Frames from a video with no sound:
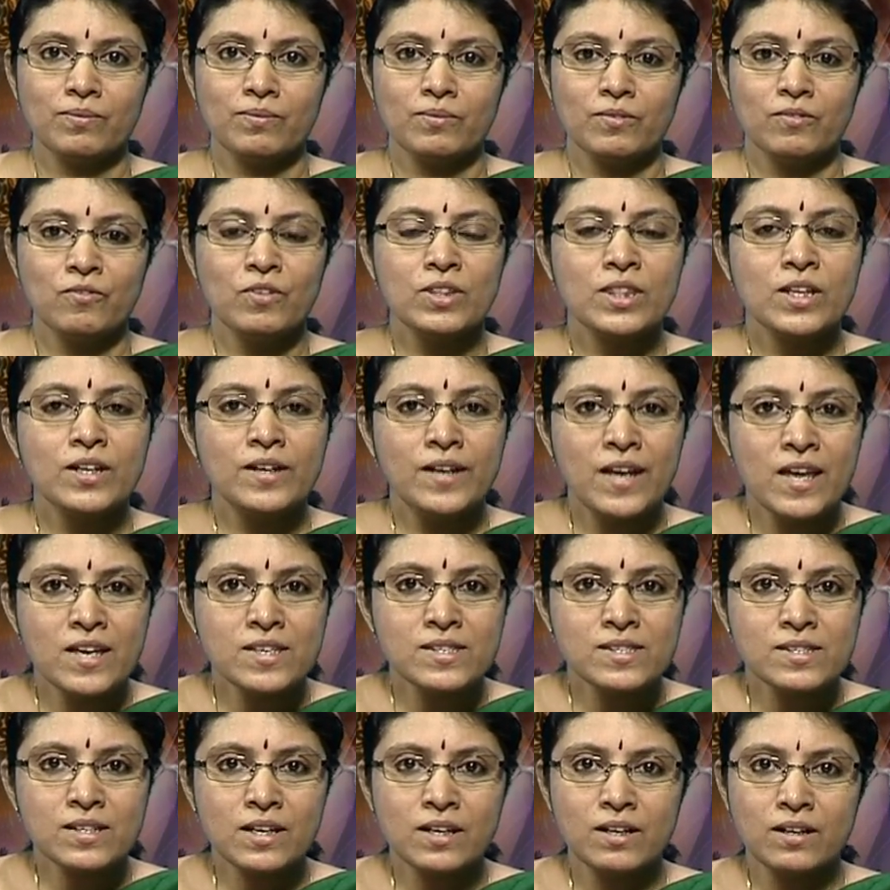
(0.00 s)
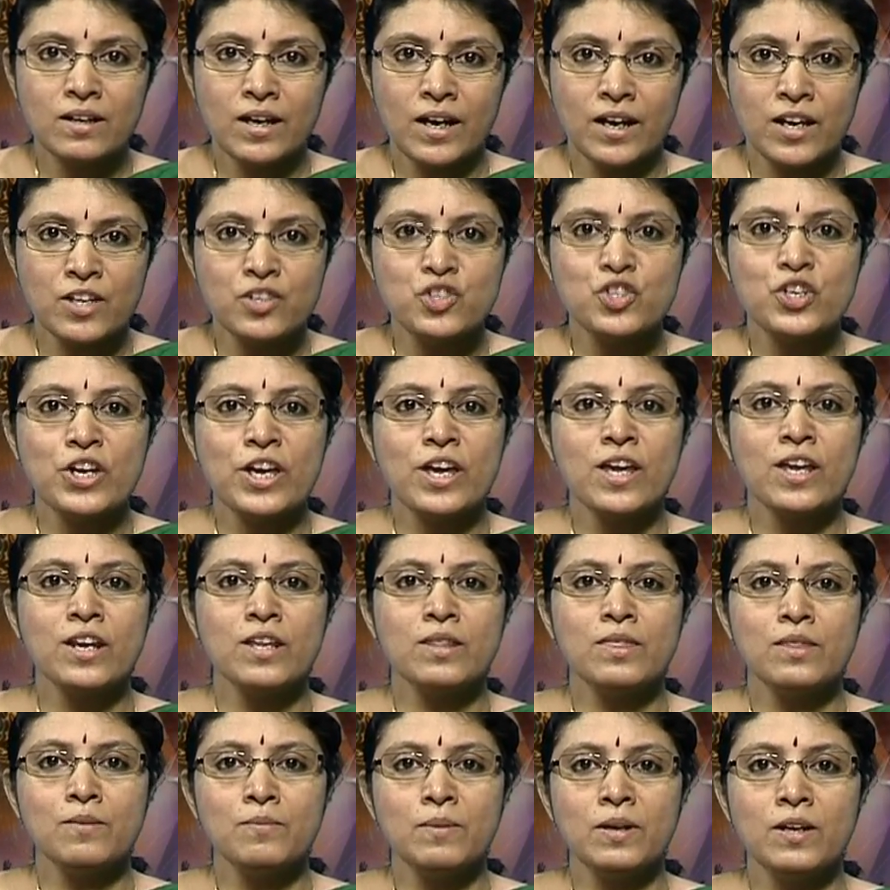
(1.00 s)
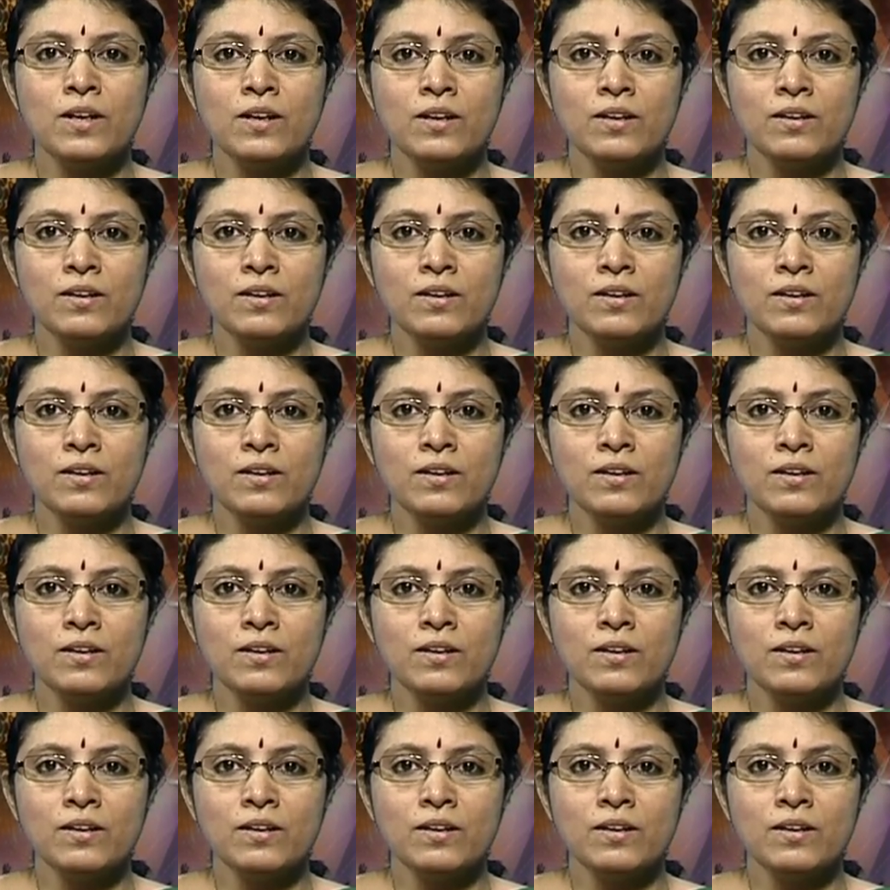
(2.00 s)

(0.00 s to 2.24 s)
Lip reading: with a desk and a chair in the middle,